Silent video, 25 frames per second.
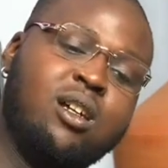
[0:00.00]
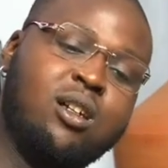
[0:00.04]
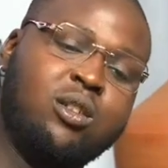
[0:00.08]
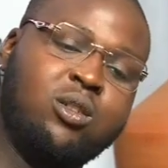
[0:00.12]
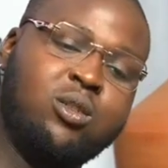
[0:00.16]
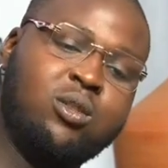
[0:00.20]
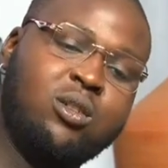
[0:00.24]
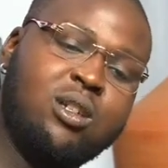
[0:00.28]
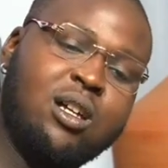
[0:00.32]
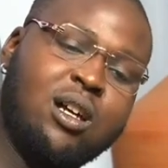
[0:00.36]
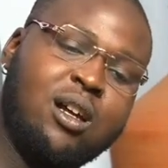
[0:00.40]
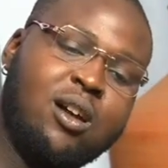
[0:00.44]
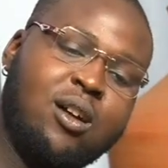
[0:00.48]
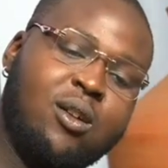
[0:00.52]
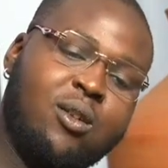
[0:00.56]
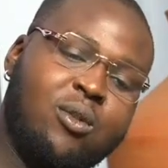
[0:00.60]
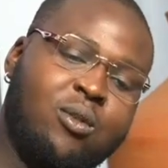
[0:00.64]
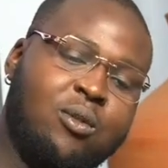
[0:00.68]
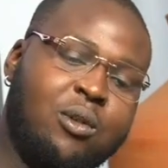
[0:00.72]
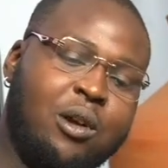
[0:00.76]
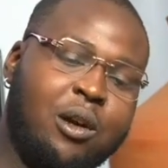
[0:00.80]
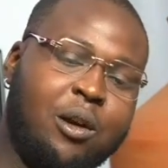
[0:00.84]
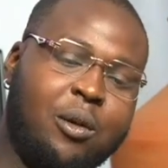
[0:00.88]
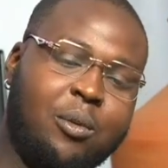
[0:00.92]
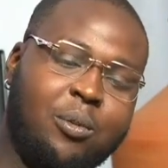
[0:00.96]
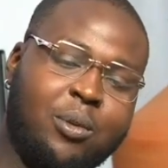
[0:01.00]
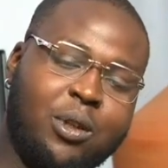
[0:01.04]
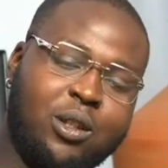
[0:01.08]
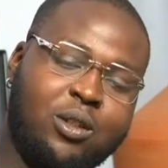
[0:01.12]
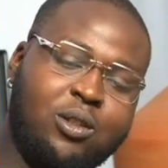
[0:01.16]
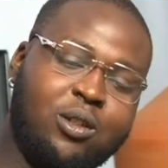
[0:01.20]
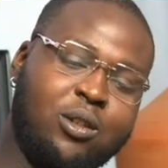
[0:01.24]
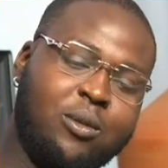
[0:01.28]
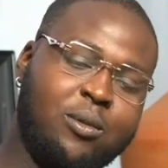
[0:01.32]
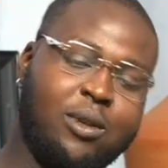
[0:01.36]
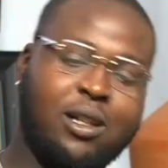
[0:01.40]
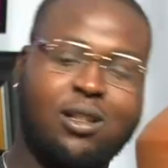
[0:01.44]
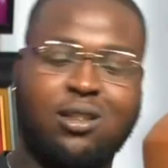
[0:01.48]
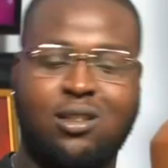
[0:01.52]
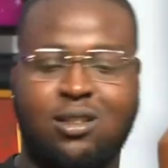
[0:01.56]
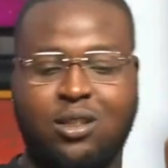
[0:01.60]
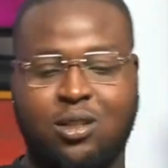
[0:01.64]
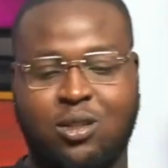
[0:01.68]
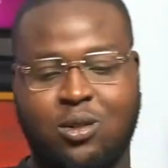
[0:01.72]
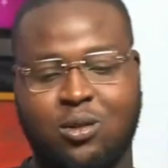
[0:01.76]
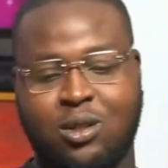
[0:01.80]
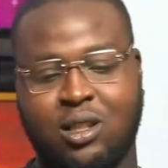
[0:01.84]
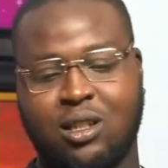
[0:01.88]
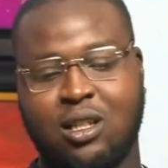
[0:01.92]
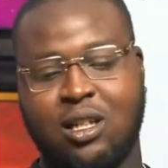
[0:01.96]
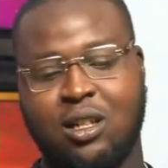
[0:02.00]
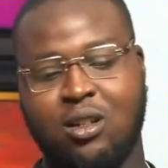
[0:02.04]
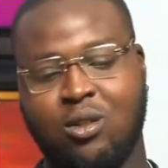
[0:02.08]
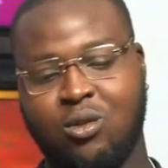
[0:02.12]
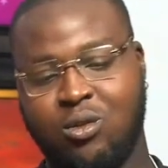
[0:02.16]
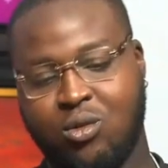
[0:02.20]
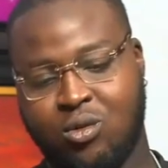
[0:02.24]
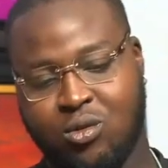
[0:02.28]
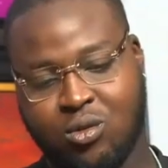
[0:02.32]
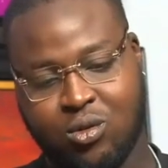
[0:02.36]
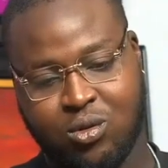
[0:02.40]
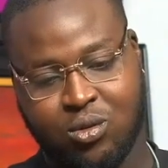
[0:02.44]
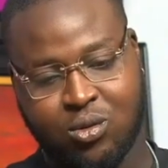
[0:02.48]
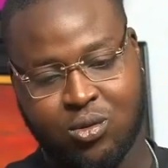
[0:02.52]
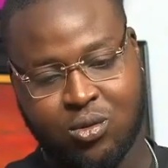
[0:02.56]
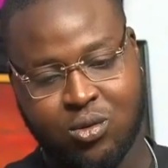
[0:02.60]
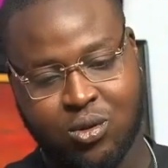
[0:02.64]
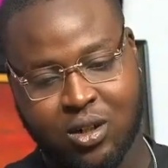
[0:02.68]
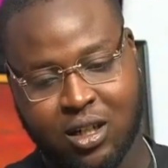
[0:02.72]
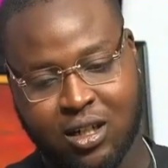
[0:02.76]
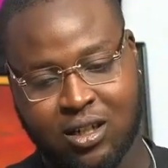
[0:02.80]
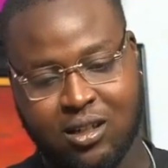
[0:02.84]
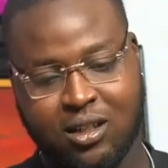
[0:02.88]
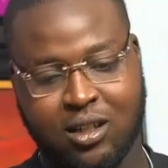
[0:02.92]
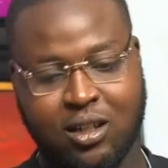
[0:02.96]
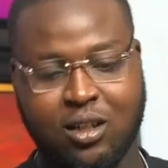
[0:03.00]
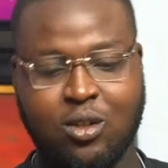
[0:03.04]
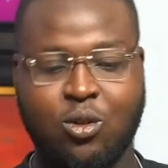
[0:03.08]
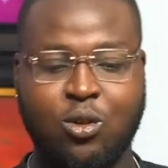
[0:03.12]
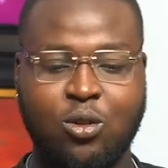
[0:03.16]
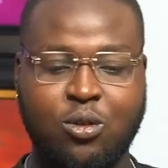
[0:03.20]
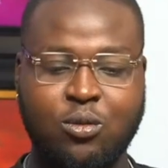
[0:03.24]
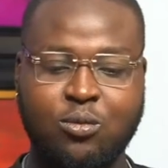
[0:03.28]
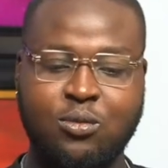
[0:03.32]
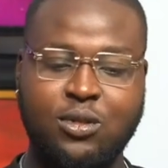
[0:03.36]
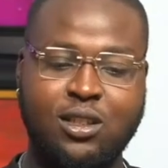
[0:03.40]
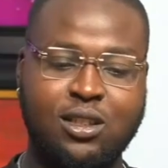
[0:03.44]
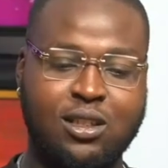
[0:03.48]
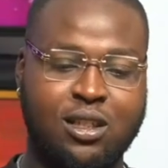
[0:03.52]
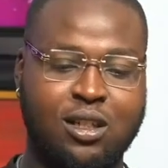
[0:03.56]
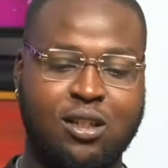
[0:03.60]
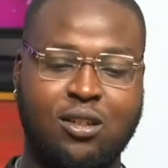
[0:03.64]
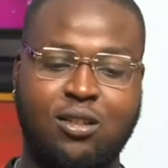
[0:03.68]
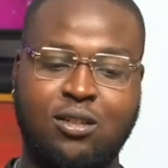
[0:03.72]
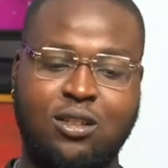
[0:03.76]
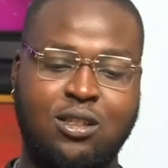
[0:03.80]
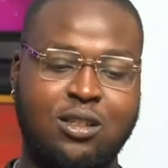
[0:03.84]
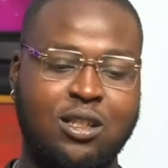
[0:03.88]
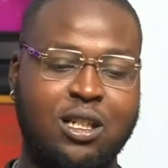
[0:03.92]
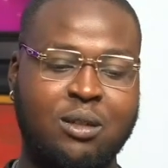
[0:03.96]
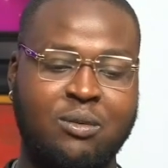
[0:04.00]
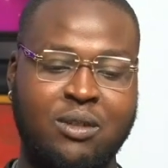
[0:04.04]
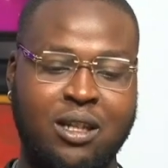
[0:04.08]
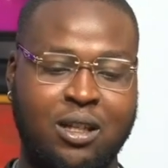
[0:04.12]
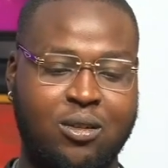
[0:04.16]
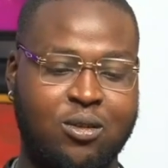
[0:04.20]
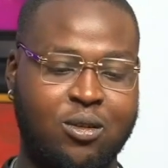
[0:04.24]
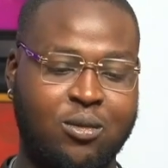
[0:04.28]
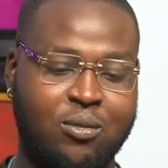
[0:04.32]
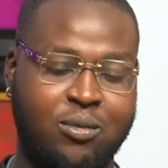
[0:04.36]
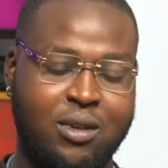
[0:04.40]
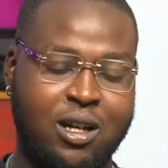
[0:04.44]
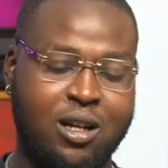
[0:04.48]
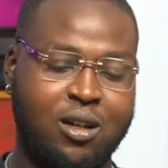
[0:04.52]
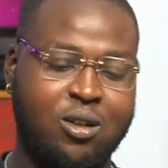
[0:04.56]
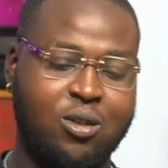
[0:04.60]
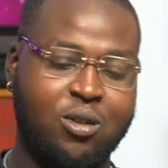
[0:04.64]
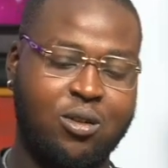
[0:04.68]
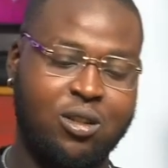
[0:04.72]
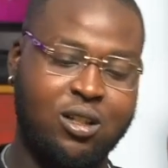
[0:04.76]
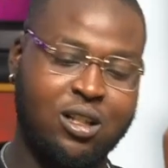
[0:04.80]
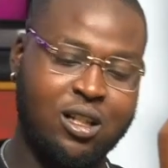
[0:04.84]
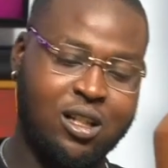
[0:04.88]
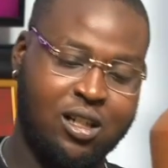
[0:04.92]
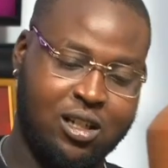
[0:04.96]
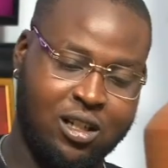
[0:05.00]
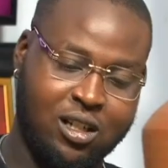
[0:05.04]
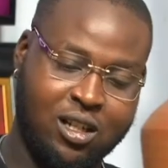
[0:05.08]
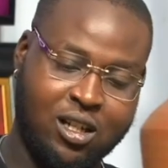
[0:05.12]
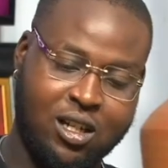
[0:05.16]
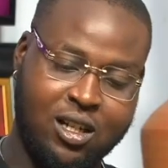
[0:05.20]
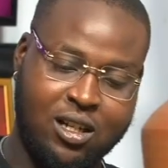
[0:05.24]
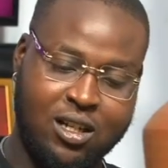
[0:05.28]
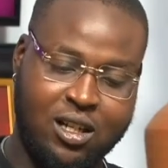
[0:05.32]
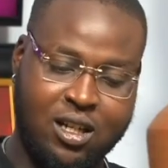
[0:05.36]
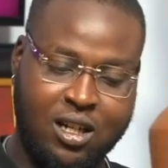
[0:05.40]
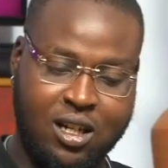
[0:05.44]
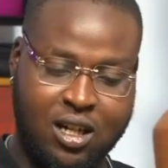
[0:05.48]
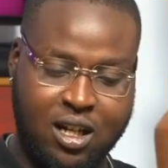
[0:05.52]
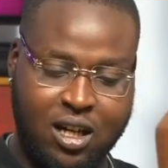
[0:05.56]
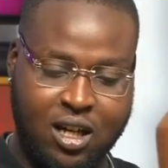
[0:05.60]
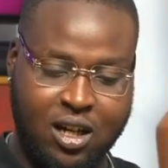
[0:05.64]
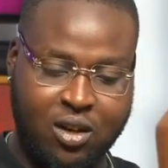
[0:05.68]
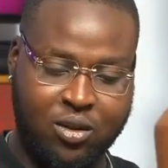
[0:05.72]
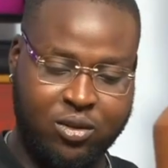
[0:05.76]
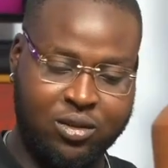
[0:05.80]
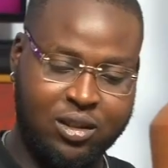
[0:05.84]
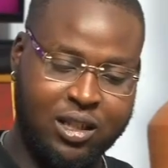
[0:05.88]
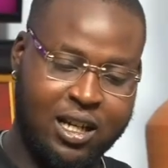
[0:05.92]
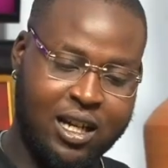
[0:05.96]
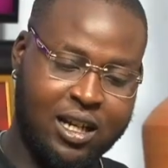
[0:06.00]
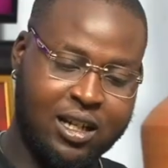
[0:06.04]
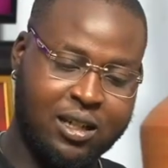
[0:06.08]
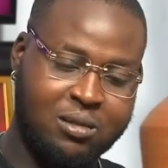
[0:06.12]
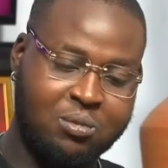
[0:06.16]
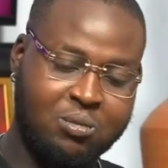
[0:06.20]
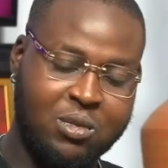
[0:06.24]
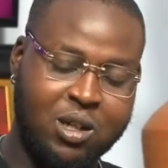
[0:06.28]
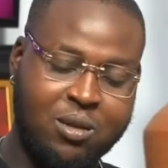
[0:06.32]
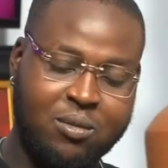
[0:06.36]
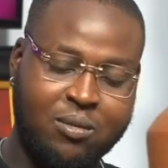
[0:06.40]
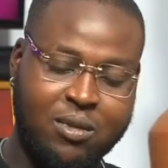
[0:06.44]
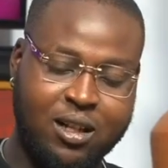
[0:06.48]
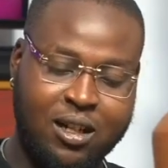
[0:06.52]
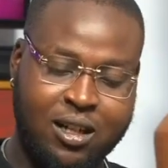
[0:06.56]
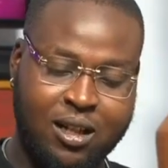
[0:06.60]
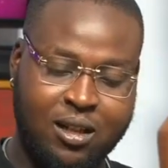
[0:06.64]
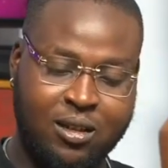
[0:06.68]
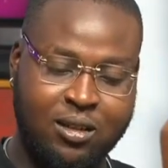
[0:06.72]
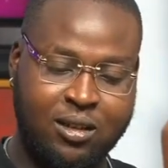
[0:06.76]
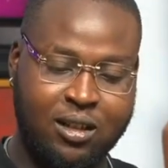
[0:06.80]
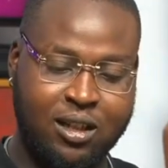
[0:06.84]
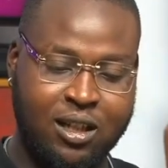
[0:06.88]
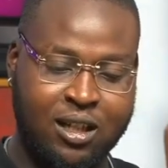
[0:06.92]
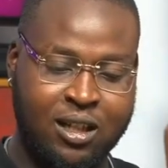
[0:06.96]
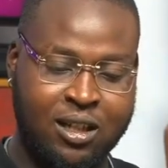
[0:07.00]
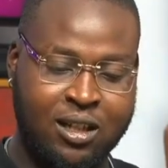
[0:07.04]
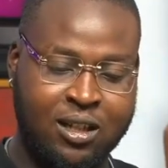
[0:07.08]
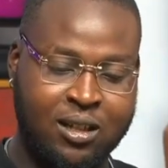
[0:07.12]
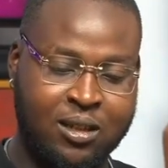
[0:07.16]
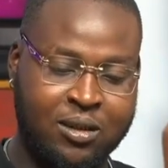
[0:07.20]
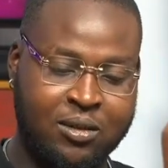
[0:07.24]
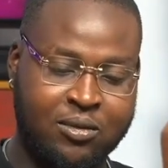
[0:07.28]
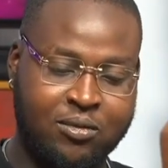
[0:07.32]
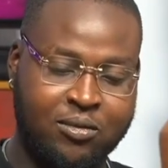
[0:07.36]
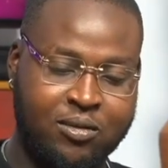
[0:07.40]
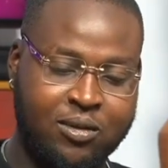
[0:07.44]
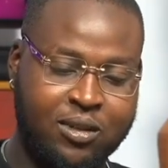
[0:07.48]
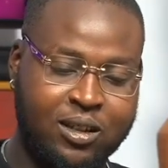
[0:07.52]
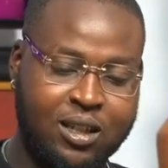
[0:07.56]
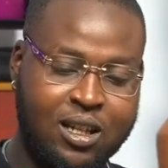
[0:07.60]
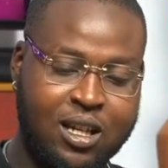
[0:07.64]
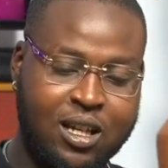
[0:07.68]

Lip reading: told her I want to pursue Obassey. She was like, oh, no, call me now. She gave me a number, I called her. I was like, Mama,